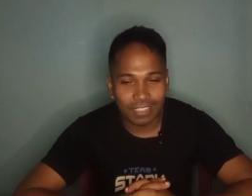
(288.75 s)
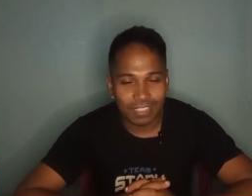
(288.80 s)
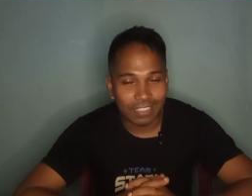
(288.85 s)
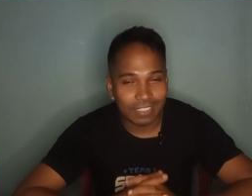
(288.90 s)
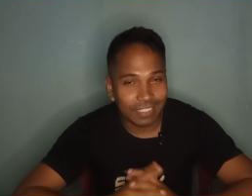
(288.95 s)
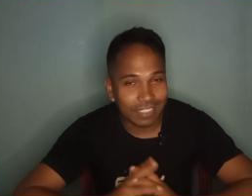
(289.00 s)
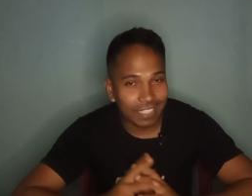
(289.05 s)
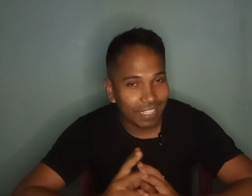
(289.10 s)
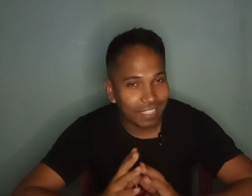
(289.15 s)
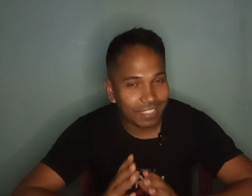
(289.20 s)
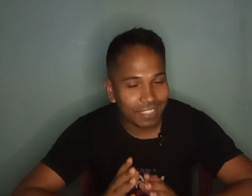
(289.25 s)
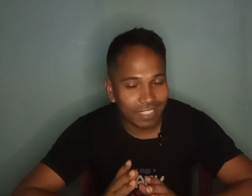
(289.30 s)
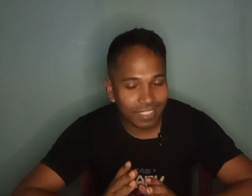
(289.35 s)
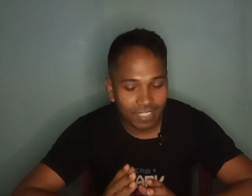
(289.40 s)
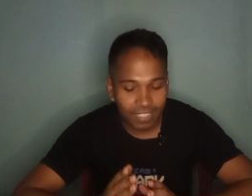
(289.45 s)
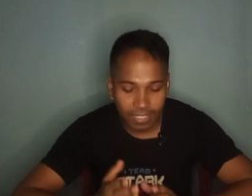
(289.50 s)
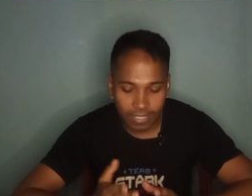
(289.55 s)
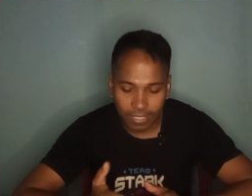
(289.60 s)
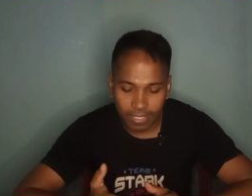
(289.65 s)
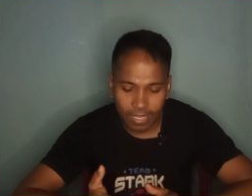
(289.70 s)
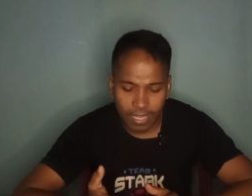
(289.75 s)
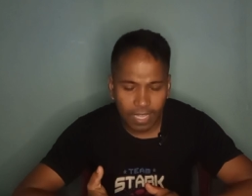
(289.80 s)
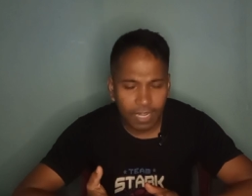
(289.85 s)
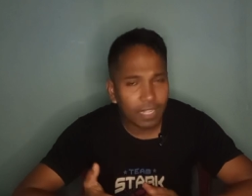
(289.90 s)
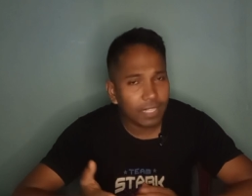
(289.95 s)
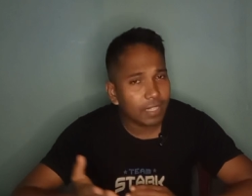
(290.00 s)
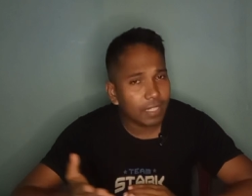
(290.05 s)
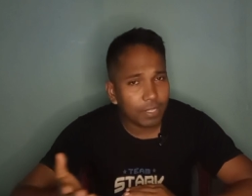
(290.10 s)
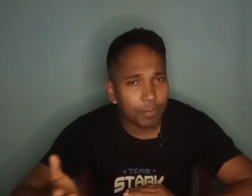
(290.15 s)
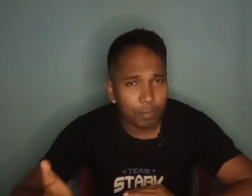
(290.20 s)
Jagel,
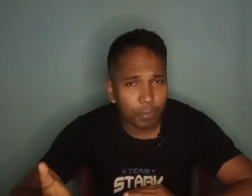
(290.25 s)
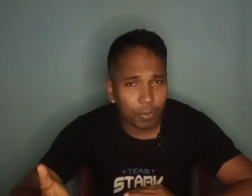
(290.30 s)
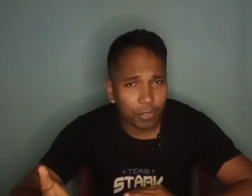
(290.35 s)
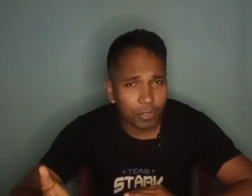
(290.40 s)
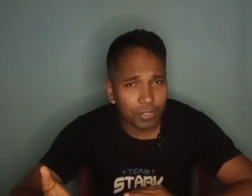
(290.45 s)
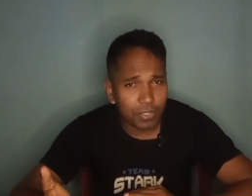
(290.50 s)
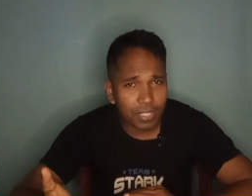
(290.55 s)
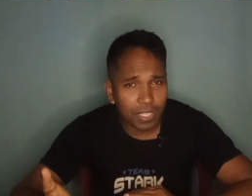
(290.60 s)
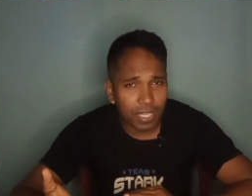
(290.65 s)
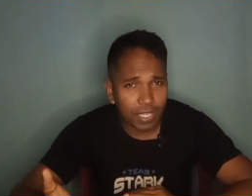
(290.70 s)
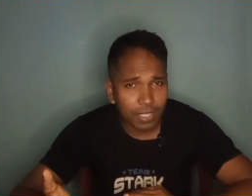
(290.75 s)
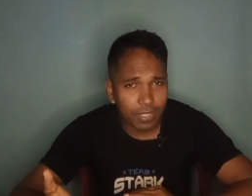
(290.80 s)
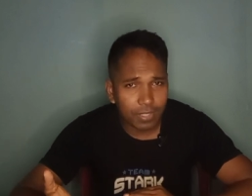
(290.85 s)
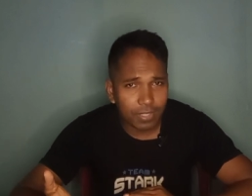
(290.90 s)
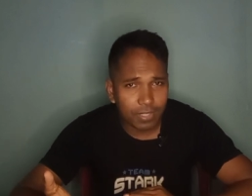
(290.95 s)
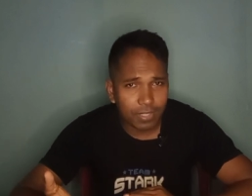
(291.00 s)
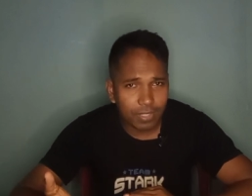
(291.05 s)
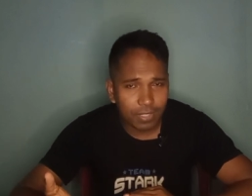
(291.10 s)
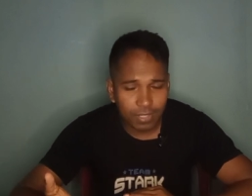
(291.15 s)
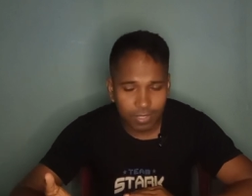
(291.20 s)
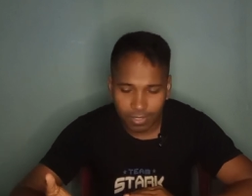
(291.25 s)
another pod site,